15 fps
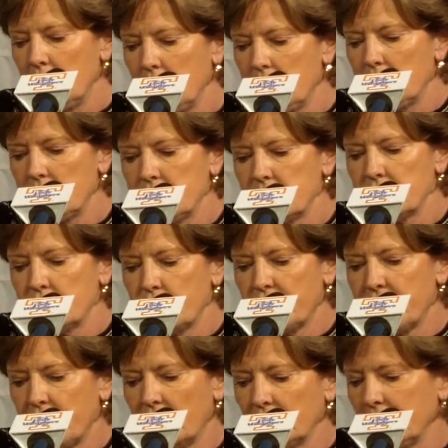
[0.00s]
and
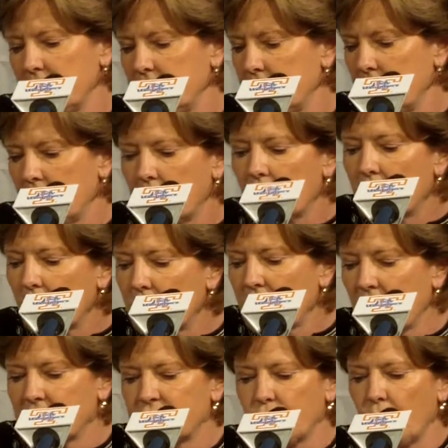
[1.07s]
with only uh, well,
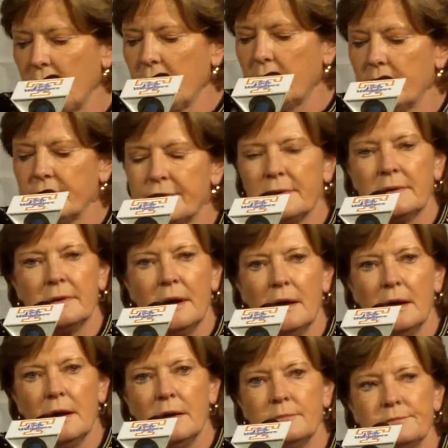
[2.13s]
we had
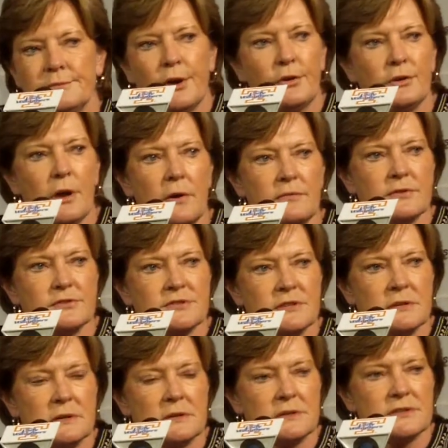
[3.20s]
12 um,
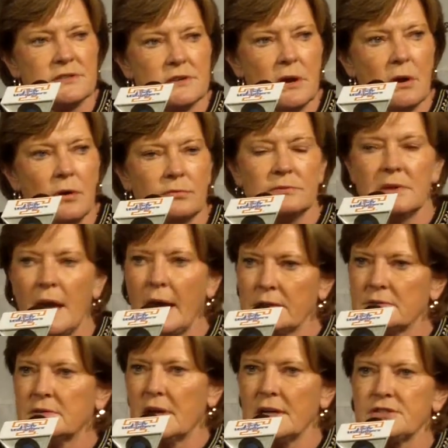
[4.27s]
turnovers, so
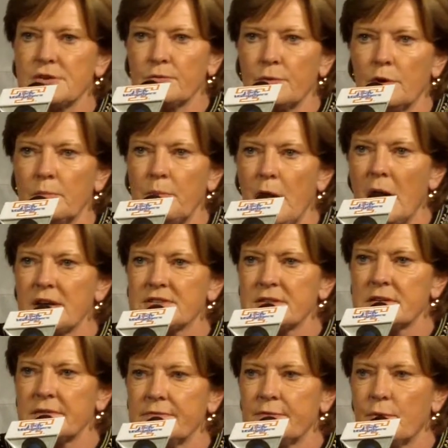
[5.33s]
that that's a real
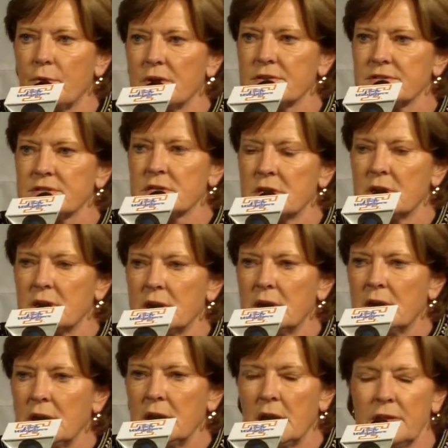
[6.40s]
positive for us.
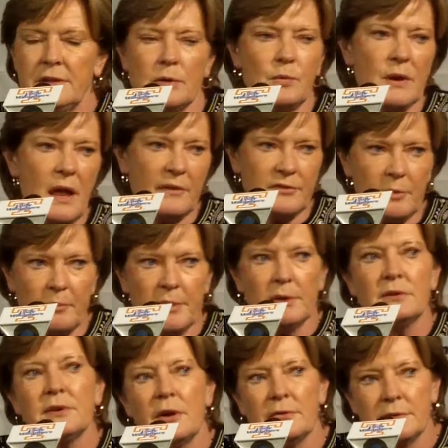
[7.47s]
And I think we have to
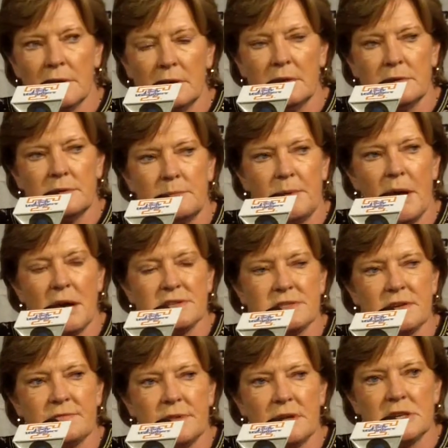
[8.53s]
build on the, on the
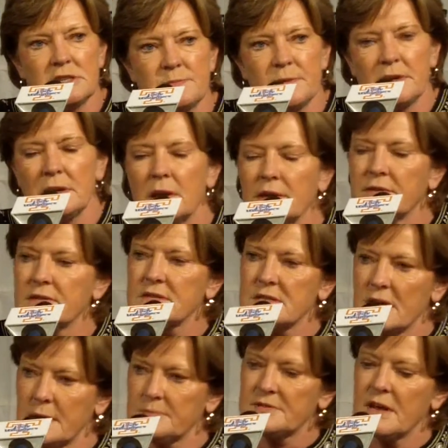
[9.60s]
positive things, but at the
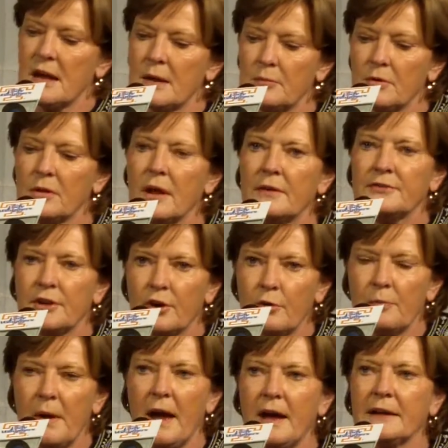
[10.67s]
same time, we'll have to
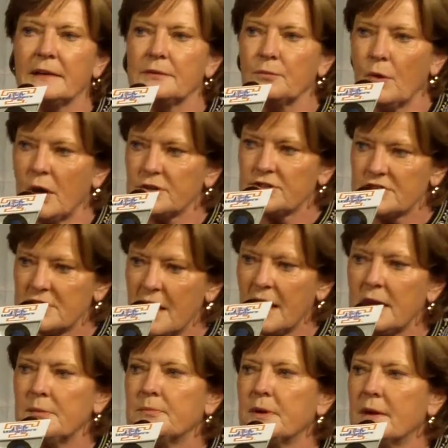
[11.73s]
go back and watch
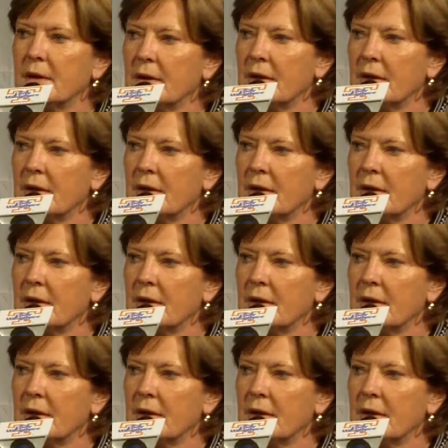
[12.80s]
tape